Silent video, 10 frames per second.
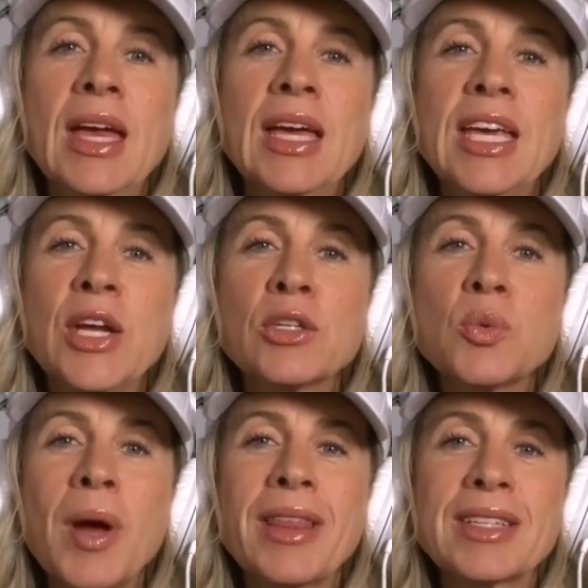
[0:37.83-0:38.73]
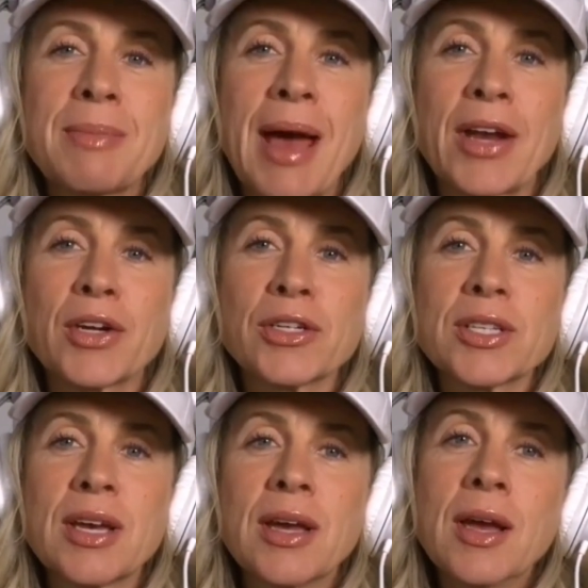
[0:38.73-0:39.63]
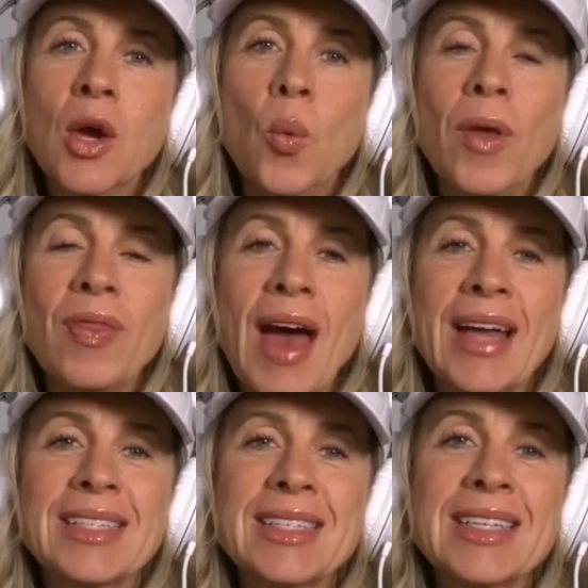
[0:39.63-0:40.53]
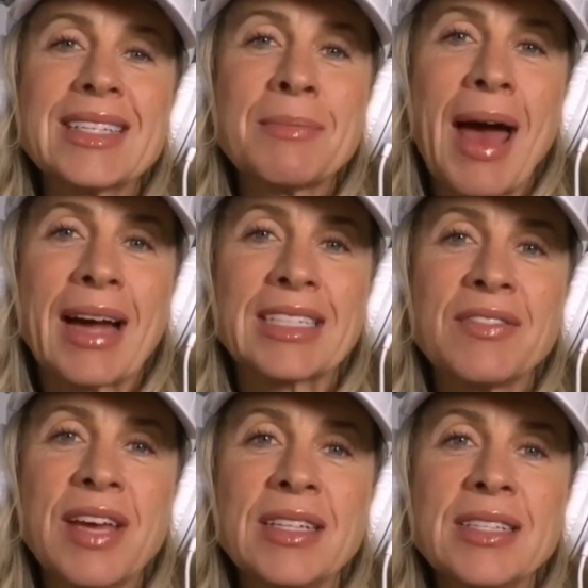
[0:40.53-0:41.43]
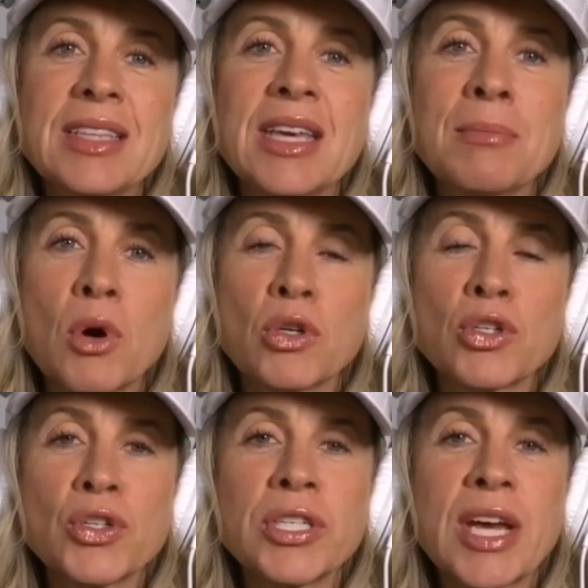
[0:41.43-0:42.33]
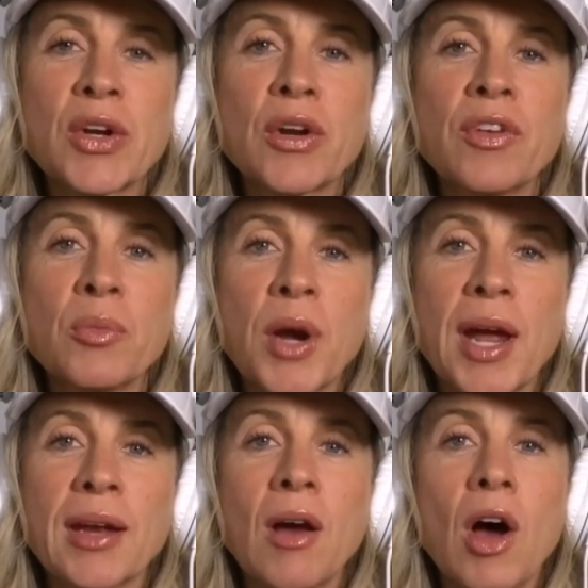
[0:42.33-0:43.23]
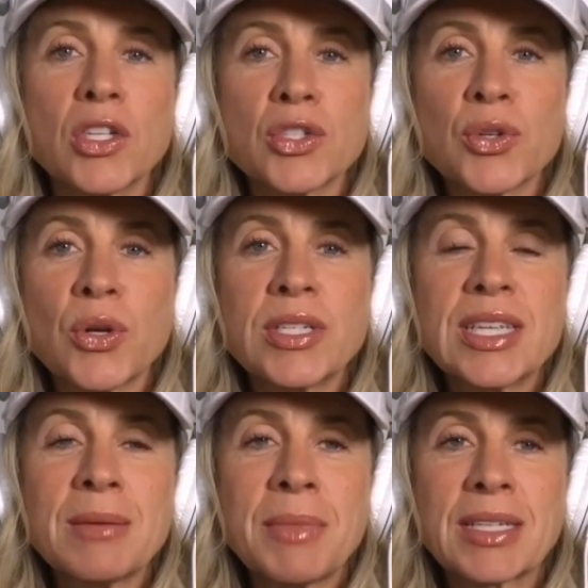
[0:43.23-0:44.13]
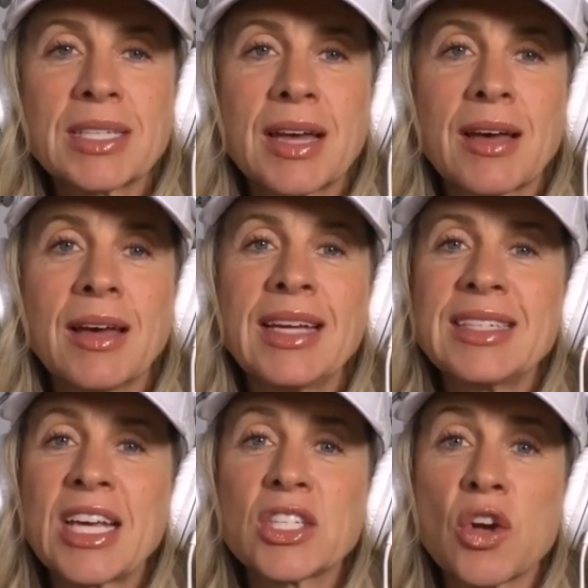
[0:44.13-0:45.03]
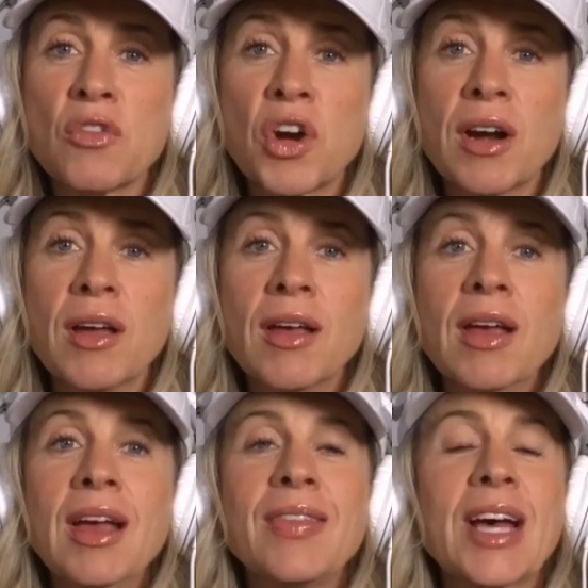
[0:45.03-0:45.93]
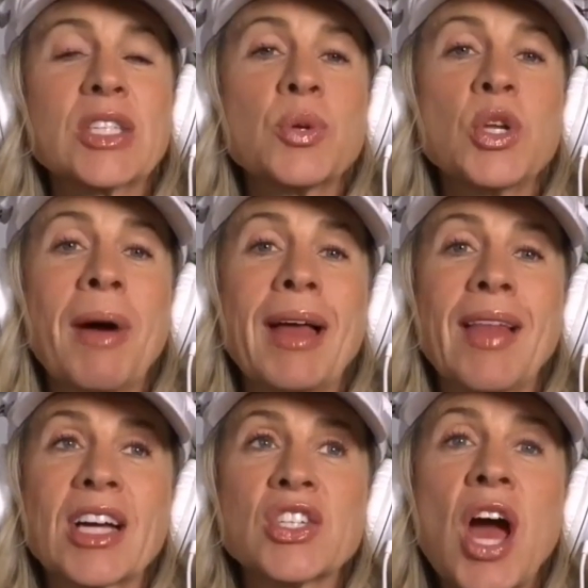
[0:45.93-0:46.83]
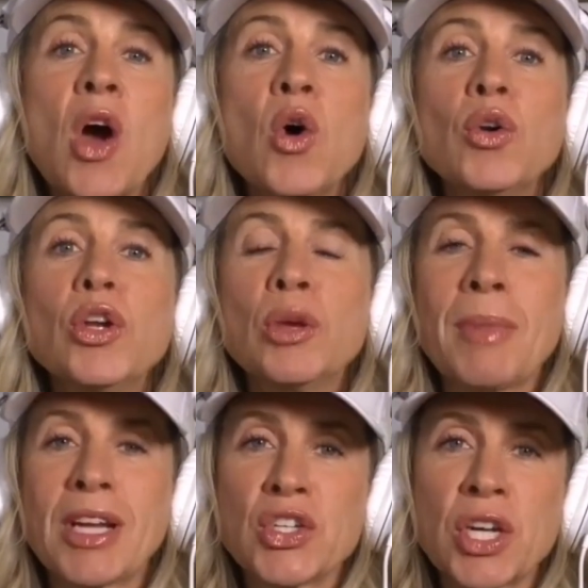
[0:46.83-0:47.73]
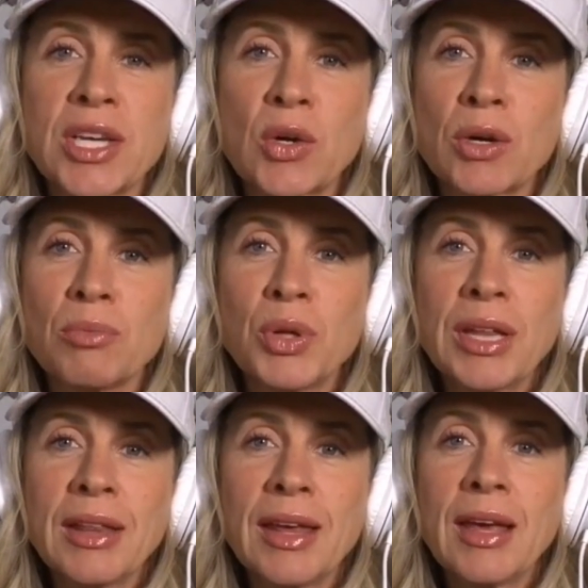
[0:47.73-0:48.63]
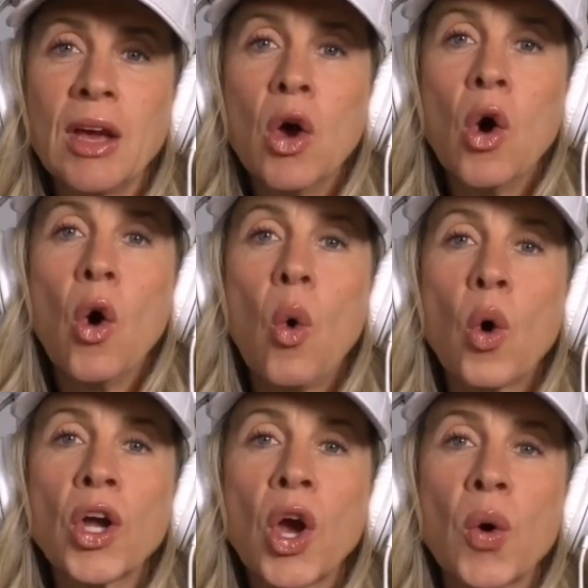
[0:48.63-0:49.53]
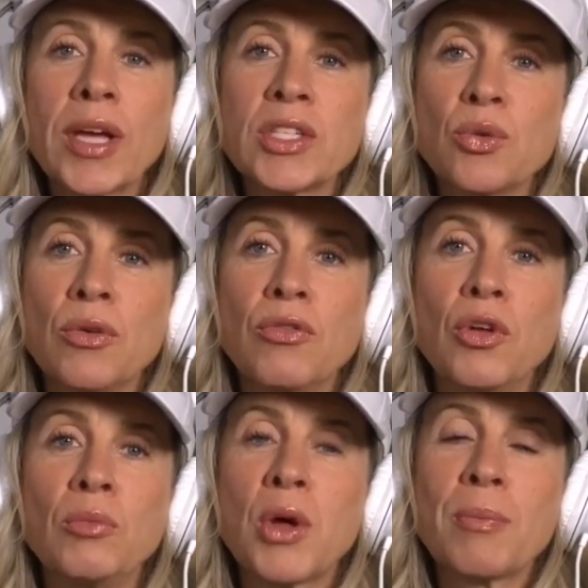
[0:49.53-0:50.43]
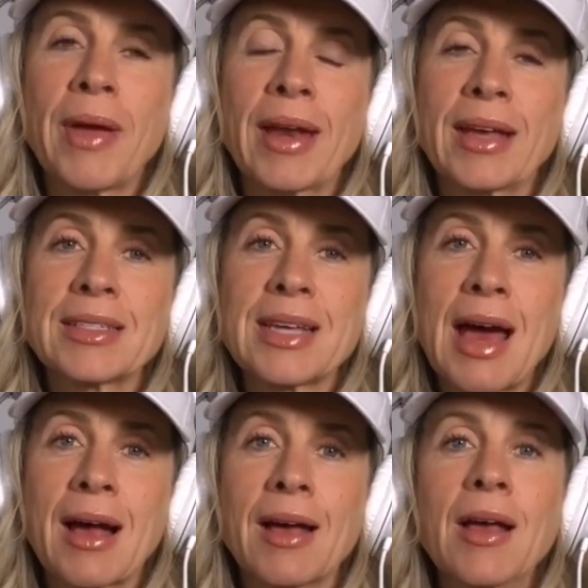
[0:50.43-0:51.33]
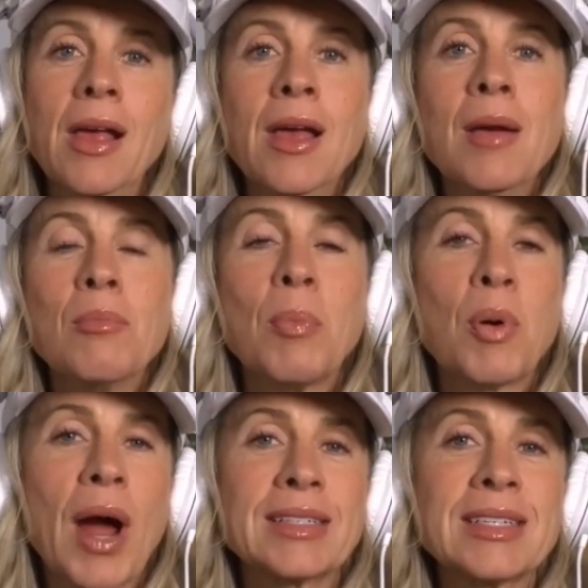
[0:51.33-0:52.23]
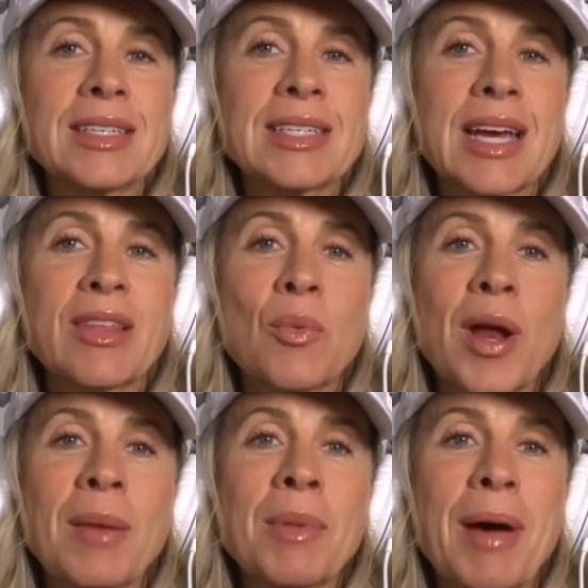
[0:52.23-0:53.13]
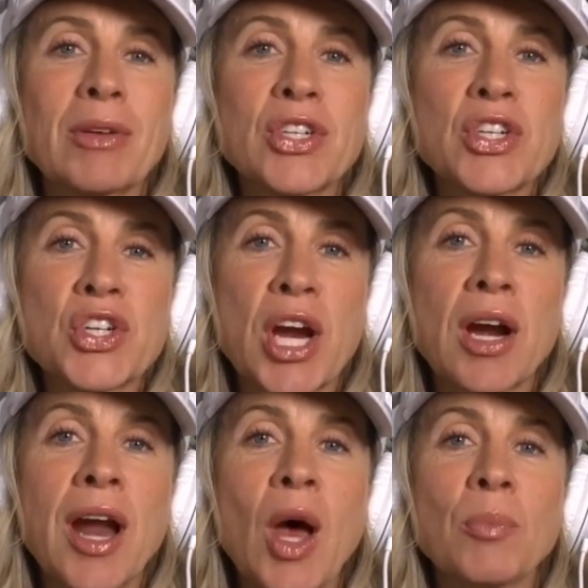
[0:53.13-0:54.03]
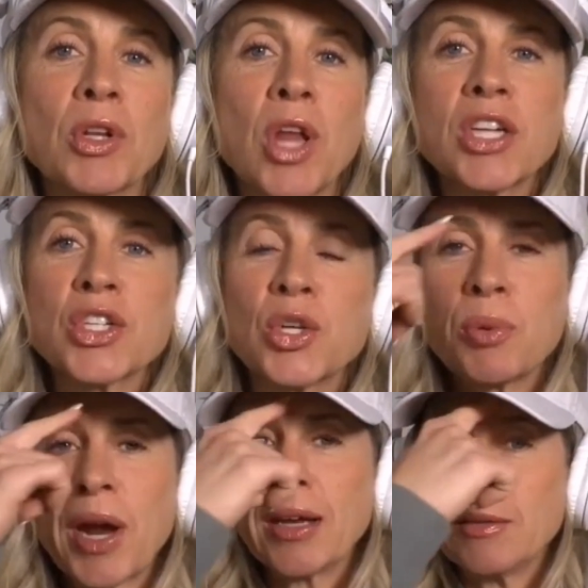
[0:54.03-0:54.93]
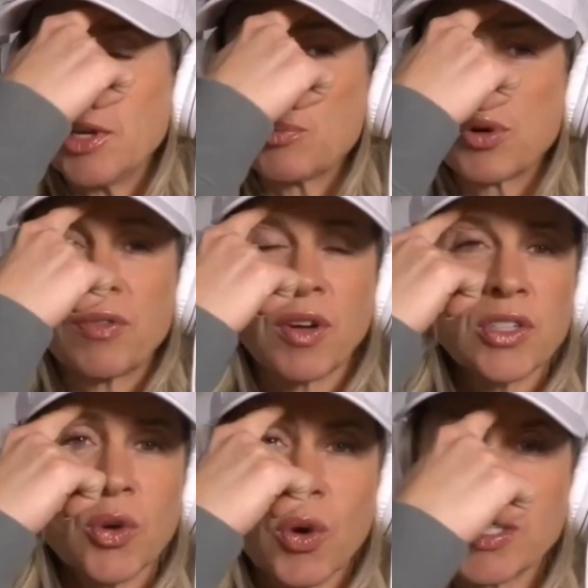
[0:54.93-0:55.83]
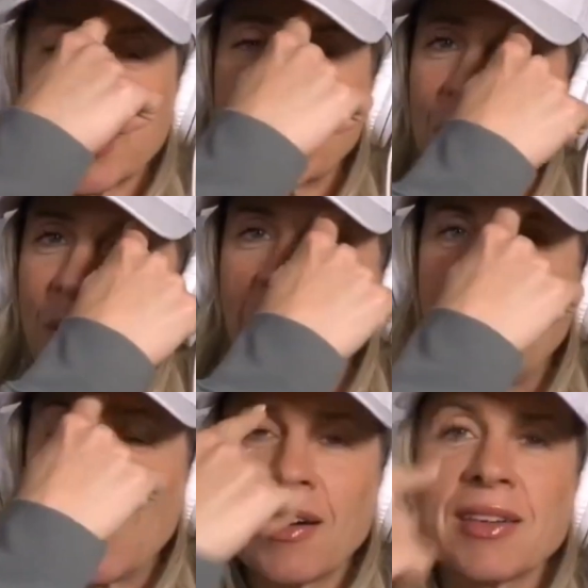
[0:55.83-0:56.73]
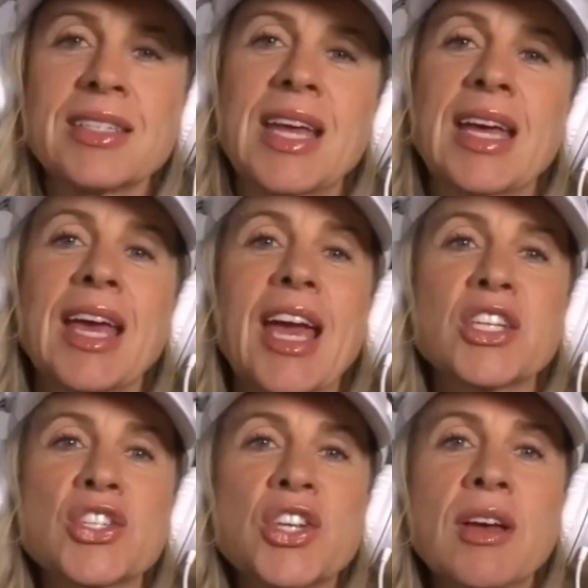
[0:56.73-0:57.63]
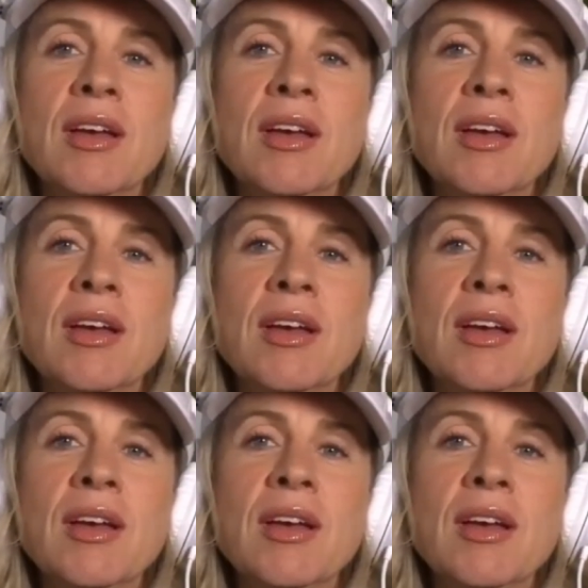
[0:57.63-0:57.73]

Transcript: Here's why this matters. When that system activates, the emotional center of your brain, also known as the amygdala, it takes over. That's when you might lash out, you might shut down completely, or go into a full blown panic attack. But practices like the one I'm about to share help your logical brain, your prefrontal cortex right here, stay engaged.